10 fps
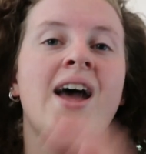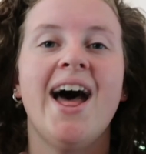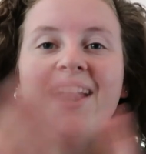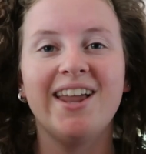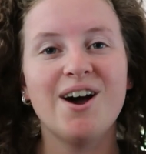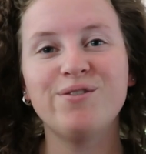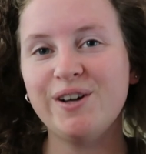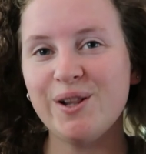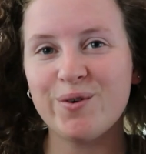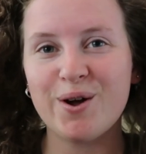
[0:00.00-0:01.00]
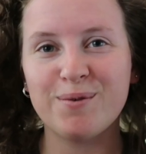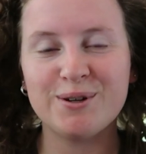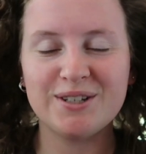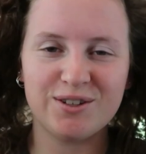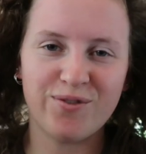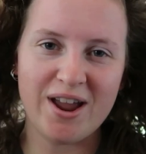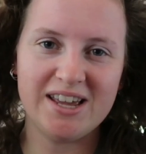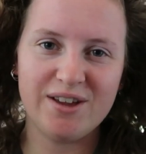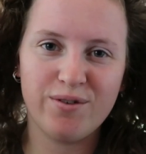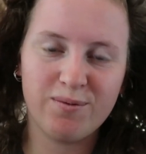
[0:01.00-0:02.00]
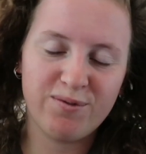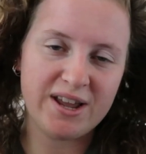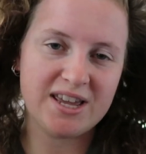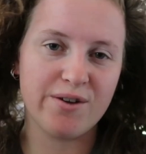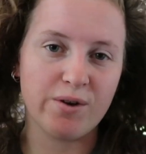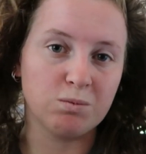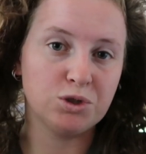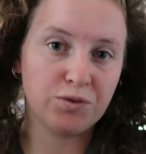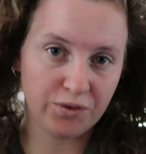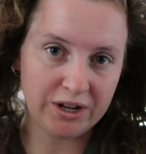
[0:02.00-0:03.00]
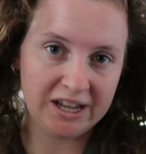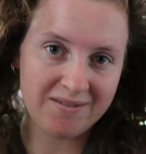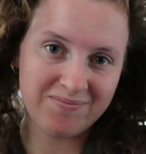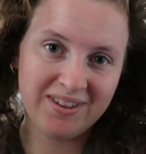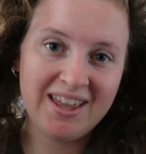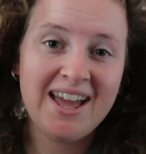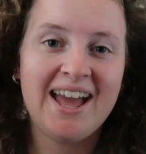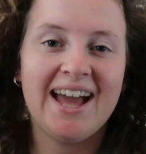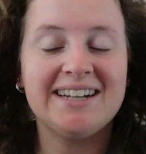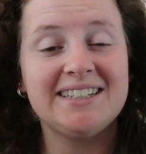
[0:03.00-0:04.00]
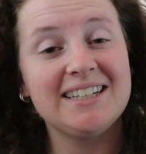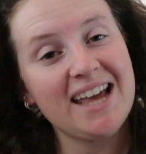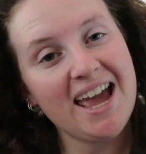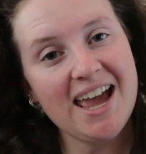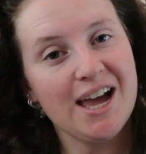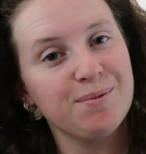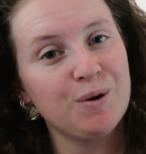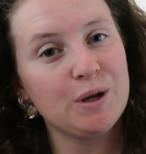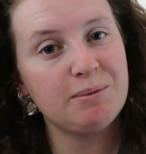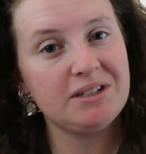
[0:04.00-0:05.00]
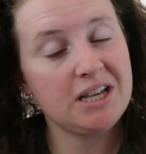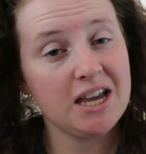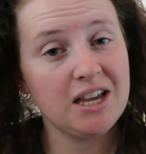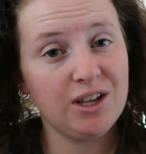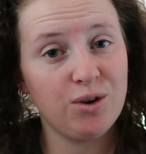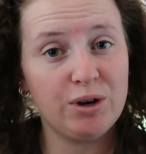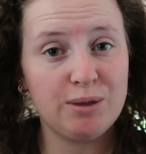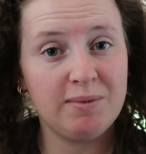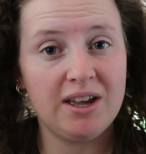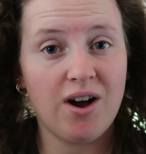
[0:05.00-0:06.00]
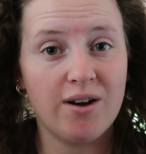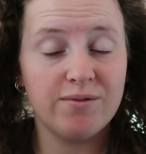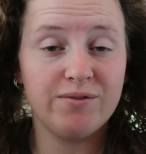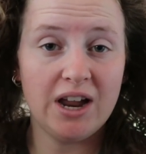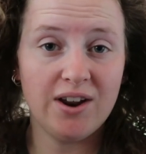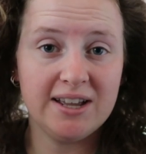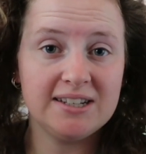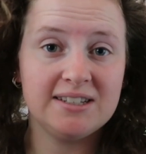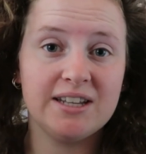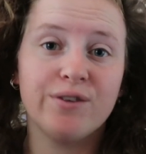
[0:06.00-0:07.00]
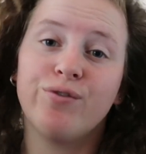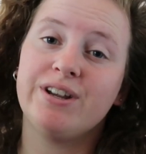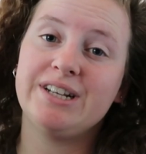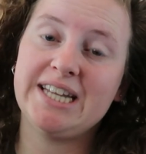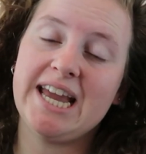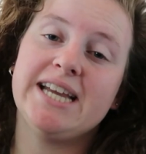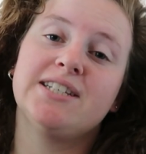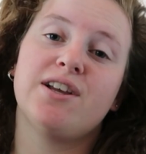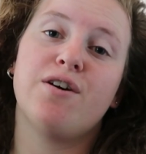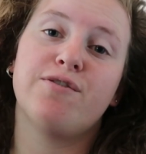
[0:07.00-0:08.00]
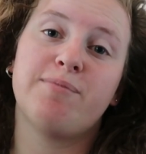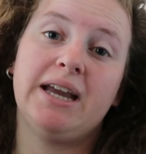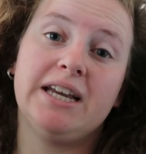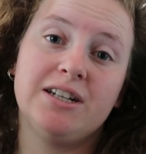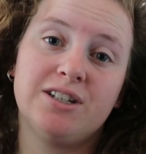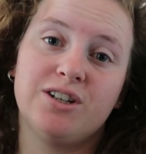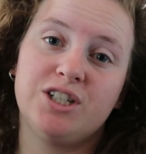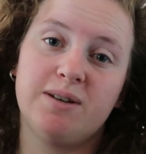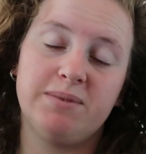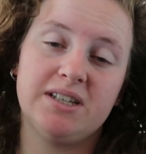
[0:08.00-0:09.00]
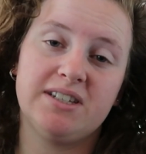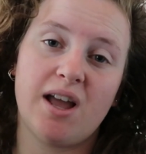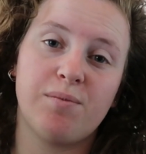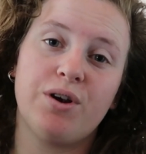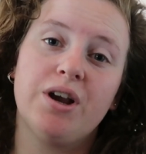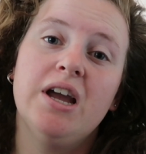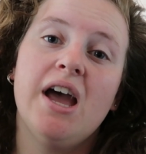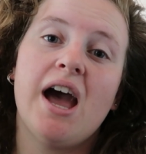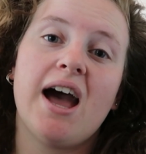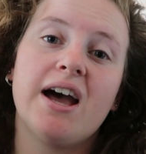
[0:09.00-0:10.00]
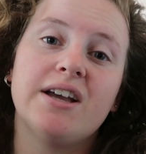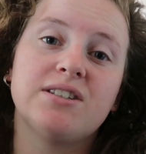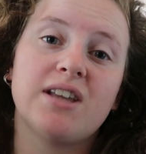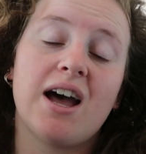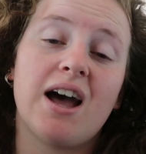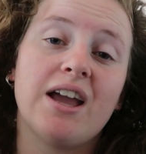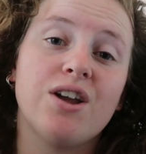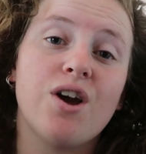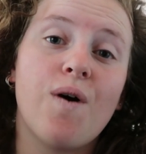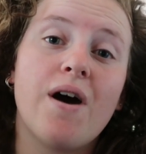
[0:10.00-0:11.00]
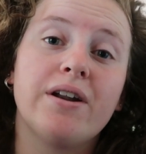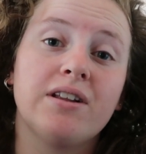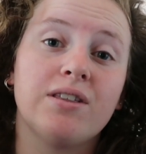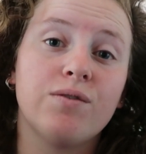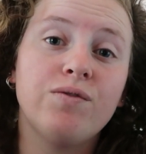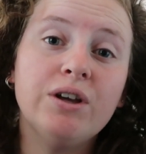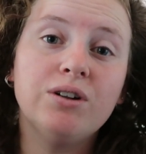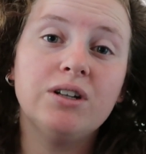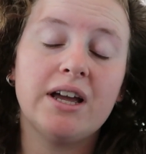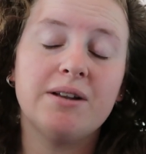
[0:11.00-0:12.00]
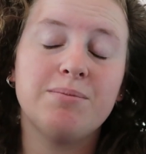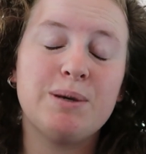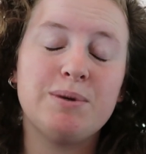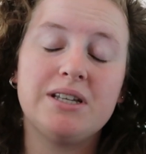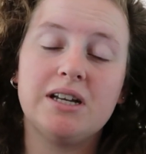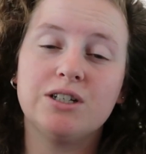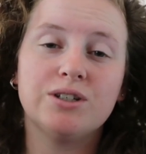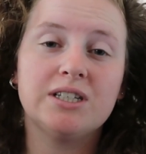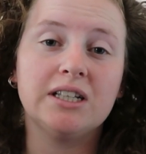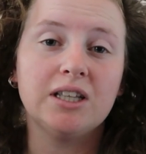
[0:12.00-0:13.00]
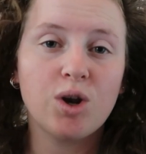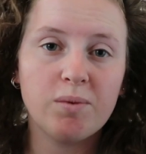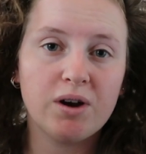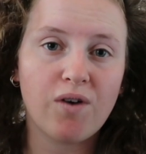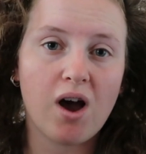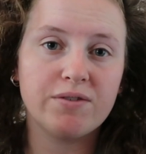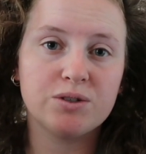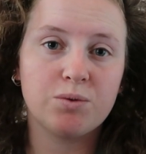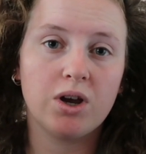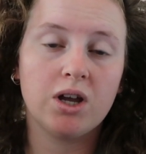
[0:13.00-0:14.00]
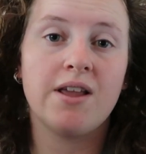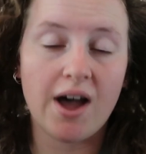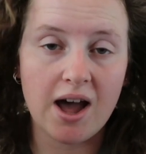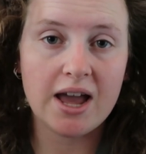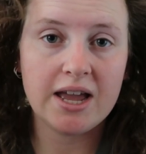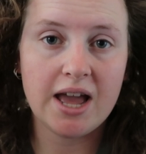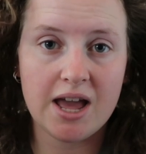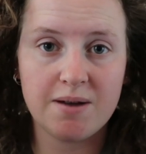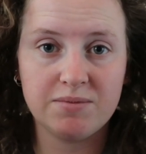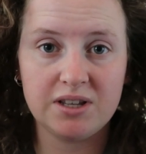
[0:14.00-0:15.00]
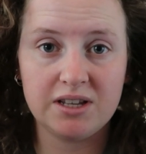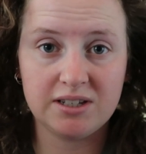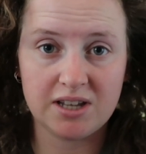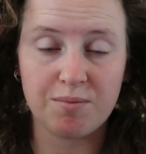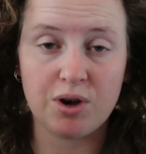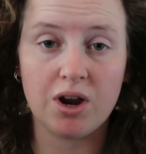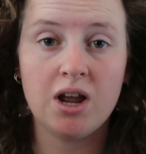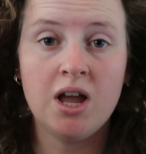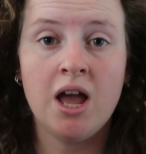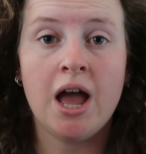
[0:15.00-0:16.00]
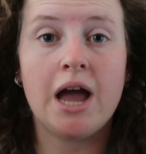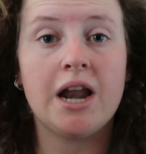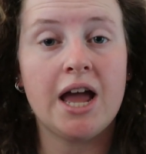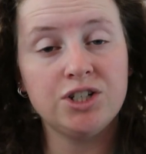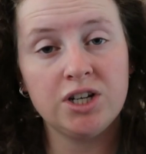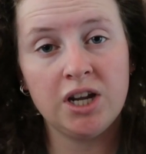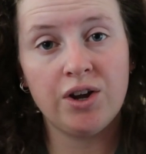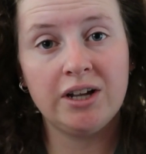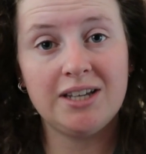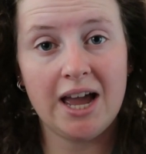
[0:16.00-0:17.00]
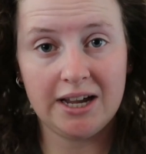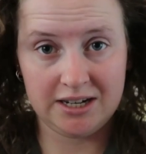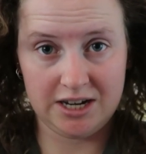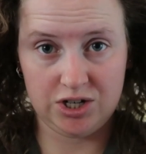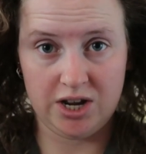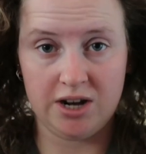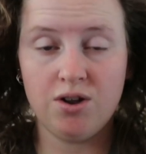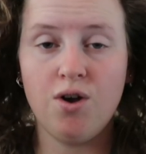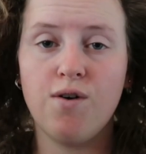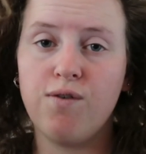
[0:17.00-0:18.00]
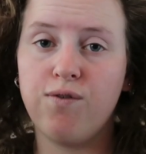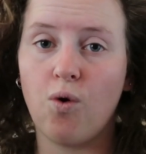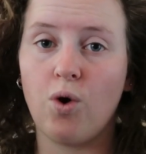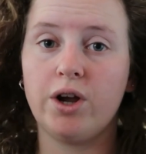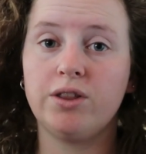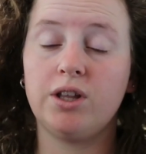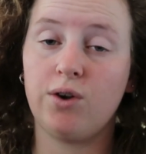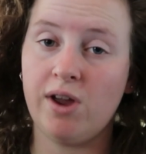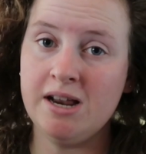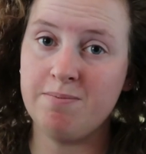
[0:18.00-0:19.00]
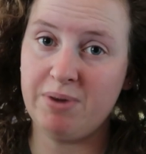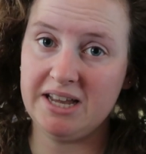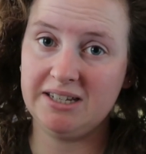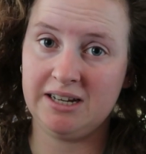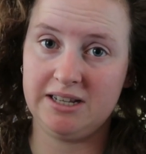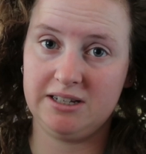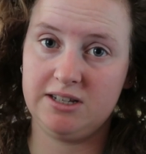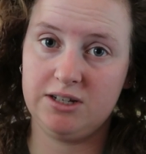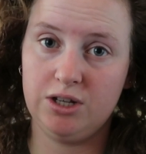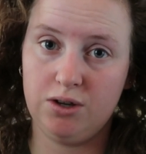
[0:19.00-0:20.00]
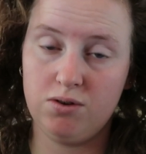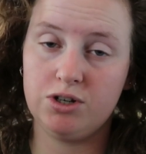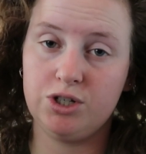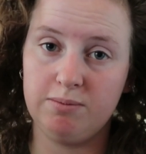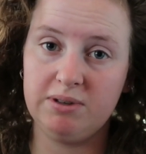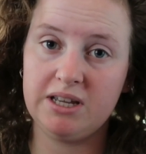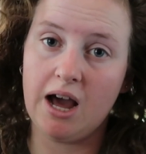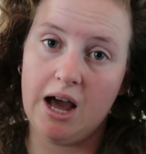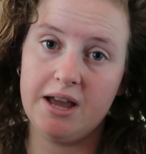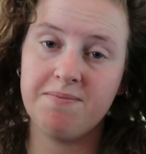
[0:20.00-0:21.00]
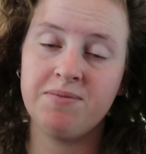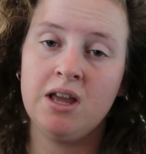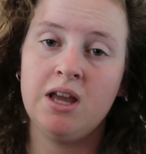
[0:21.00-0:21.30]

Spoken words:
Hello fellow roamers, it's Frankie from FrankieRoamsFree. And today I'm going to be taking you with me on various different days of my internship this summer as I go out into the field, and maybe you'll see a little bit of office work. I am this summer an engineering technician for the Great Basin Institute, GBI,